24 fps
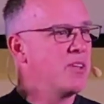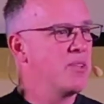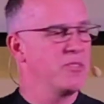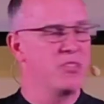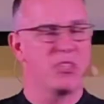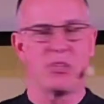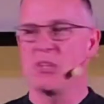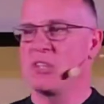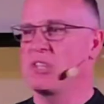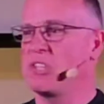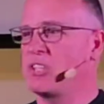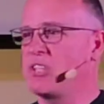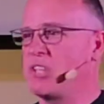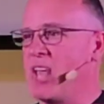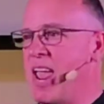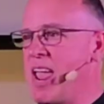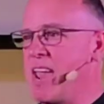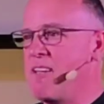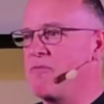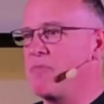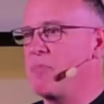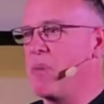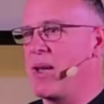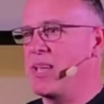
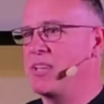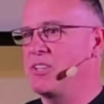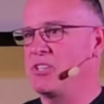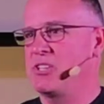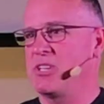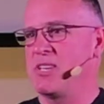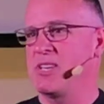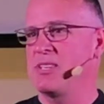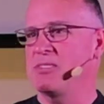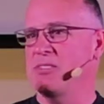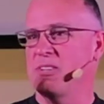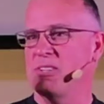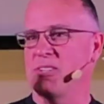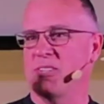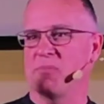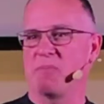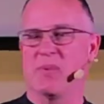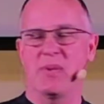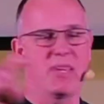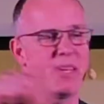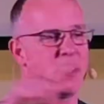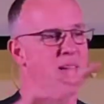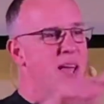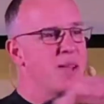saved by Jesus
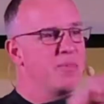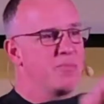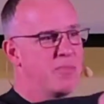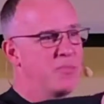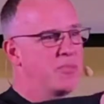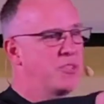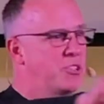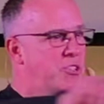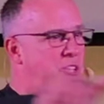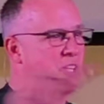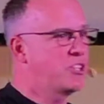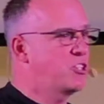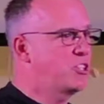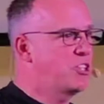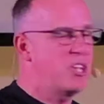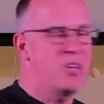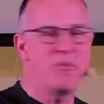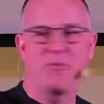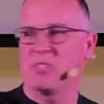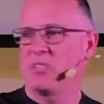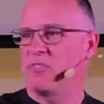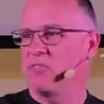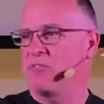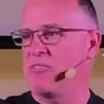because she
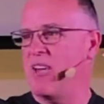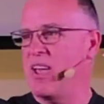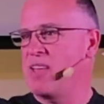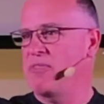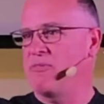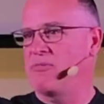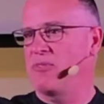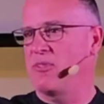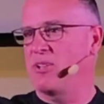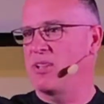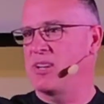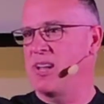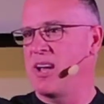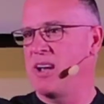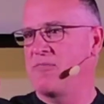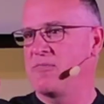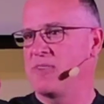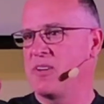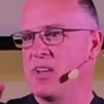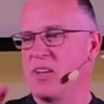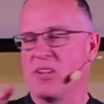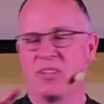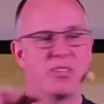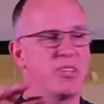was faithful enough
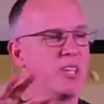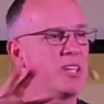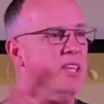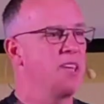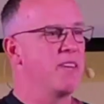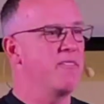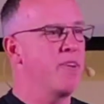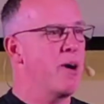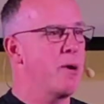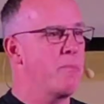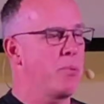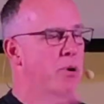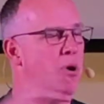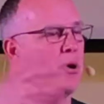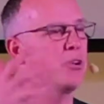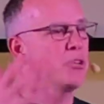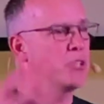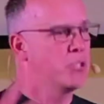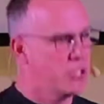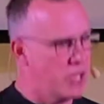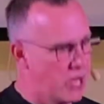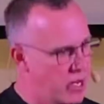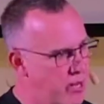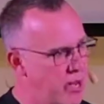to give up her
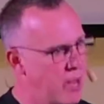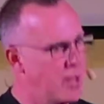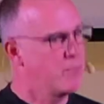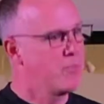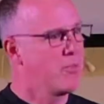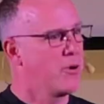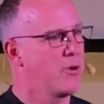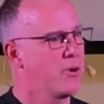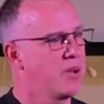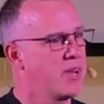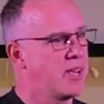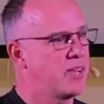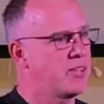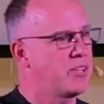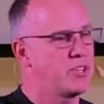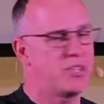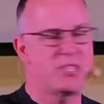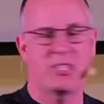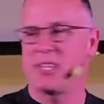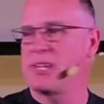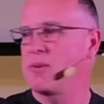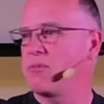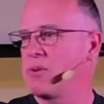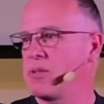Sunday morning to
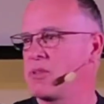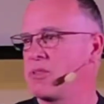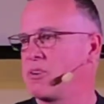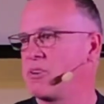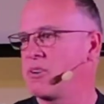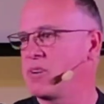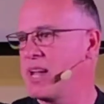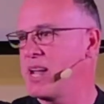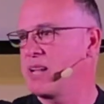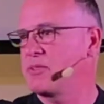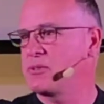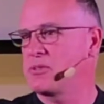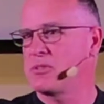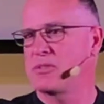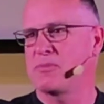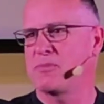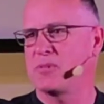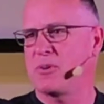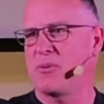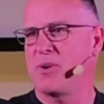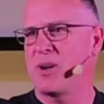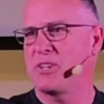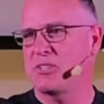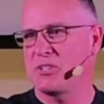sit with her and answer some
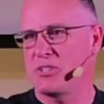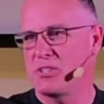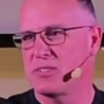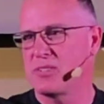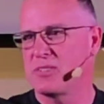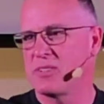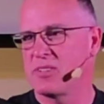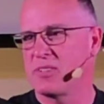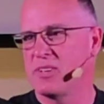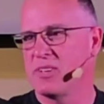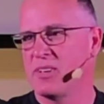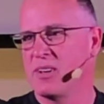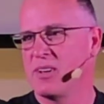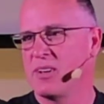questions?